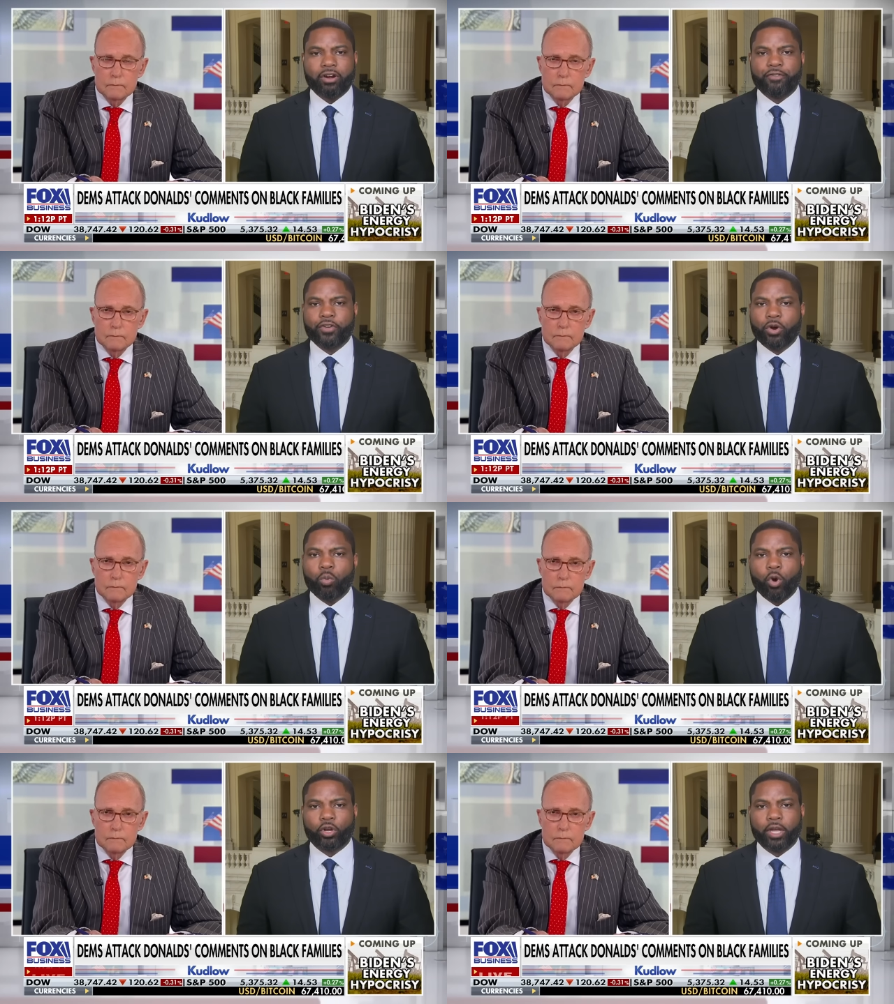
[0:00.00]
Speaker 1: If you're
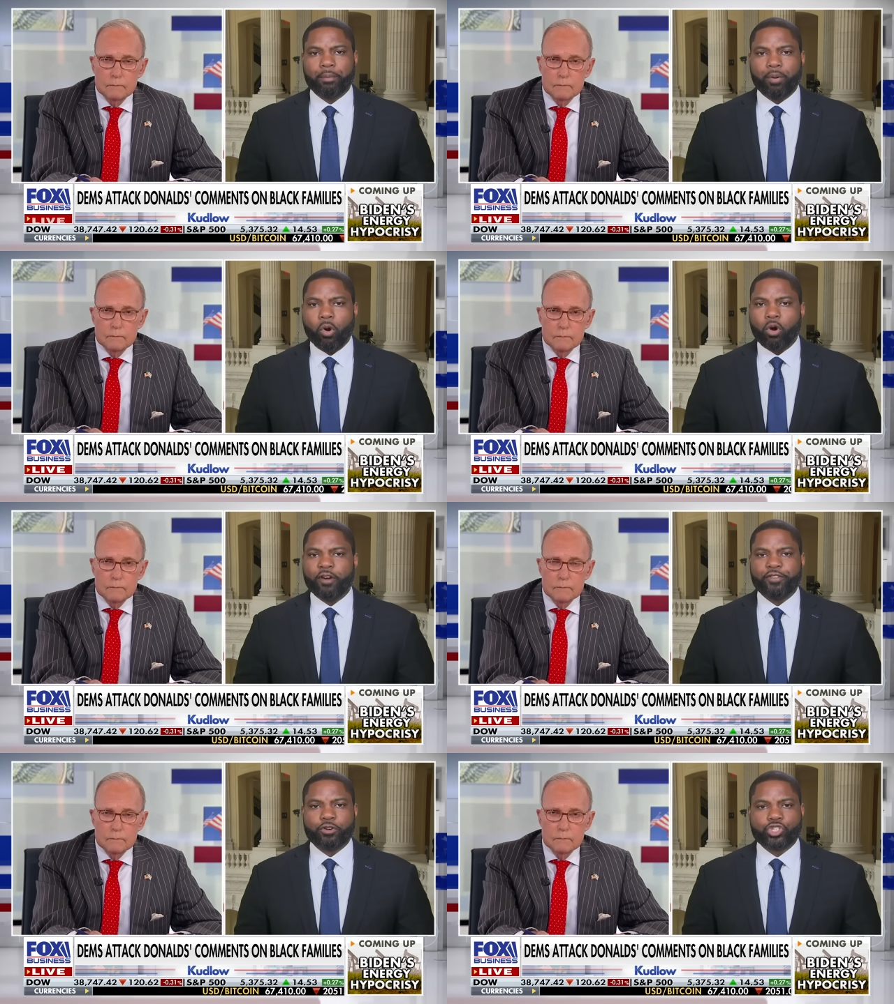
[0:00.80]
working poor,
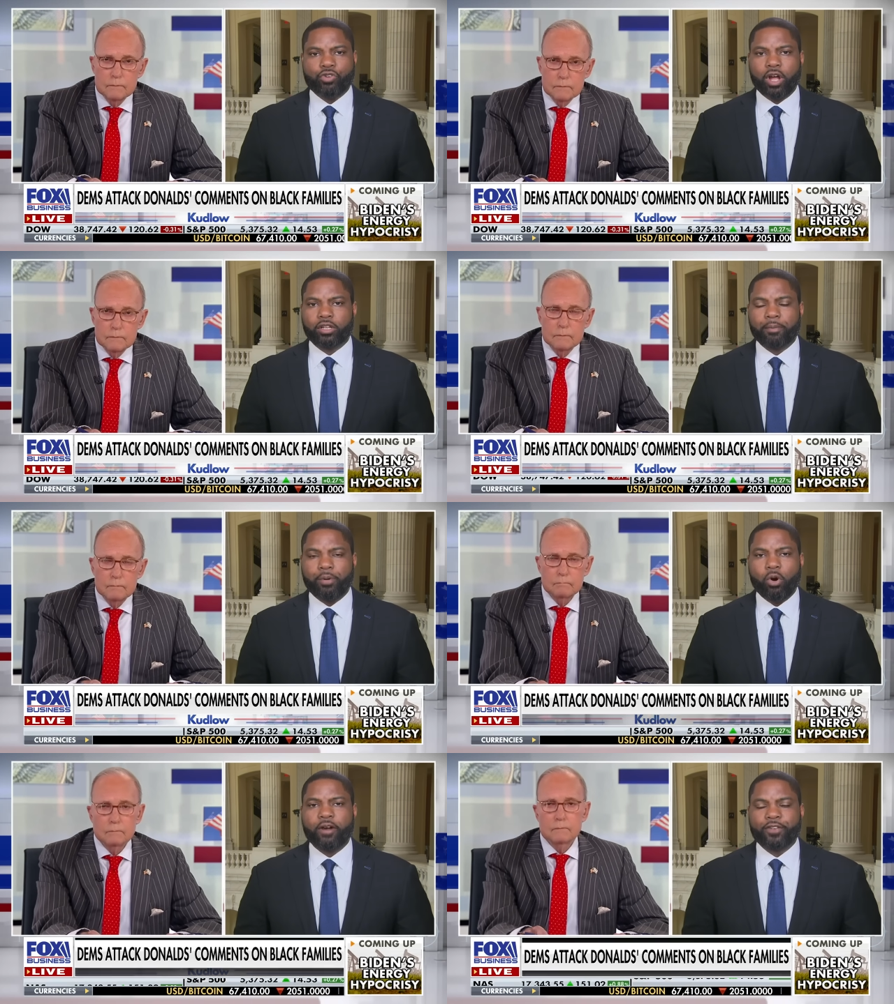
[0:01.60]
if you're struggling
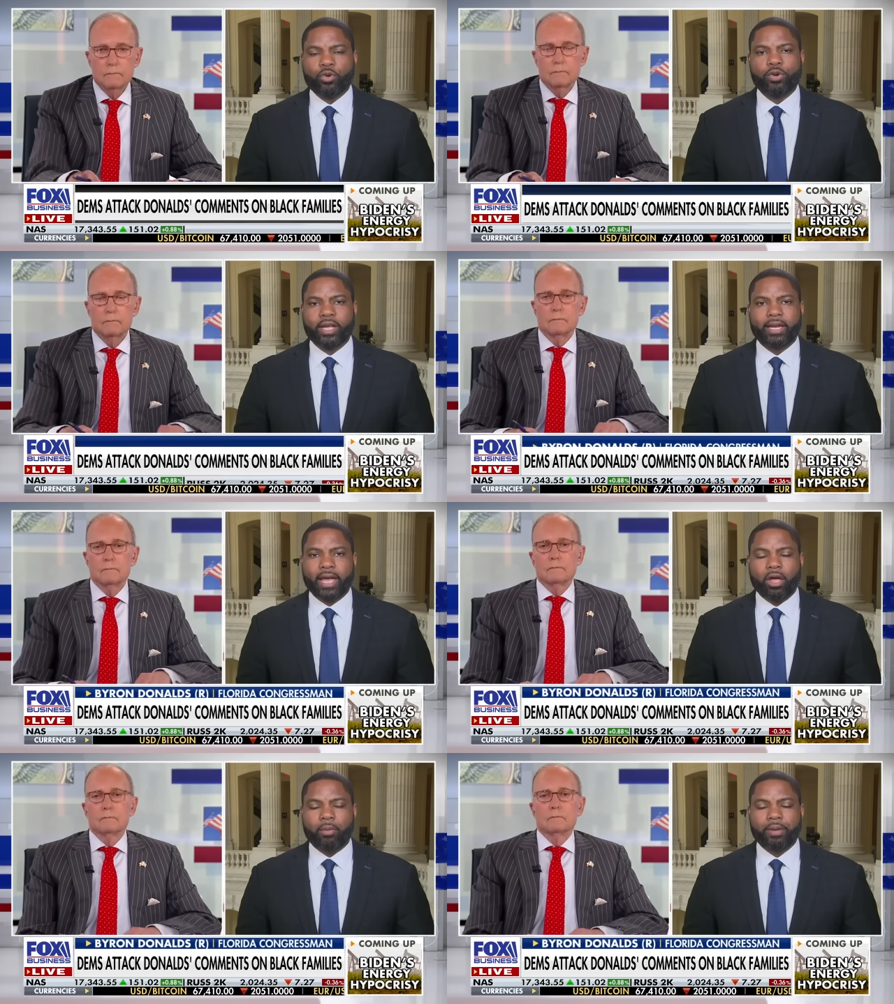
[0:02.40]
poor, if you need
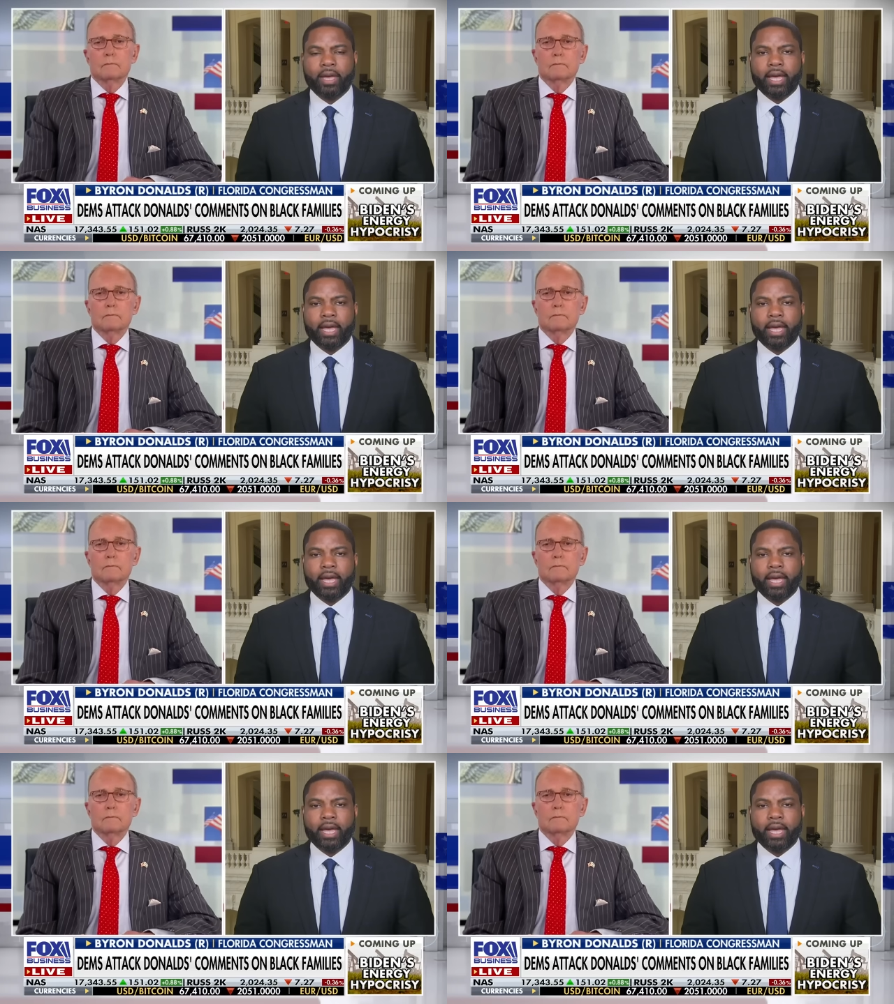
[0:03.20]
help,